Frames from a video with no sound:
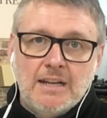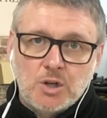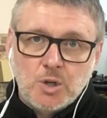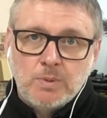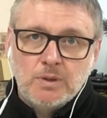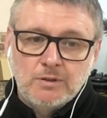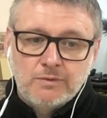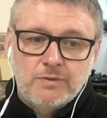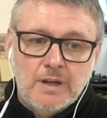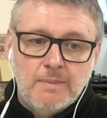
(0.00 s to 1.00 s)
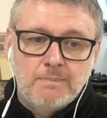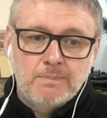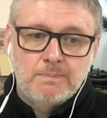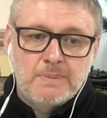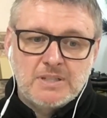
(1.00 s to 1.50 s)
in a couple of
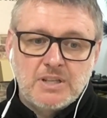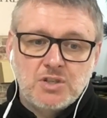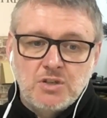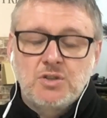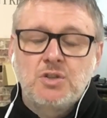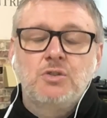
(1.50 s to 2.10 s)
positions, you'll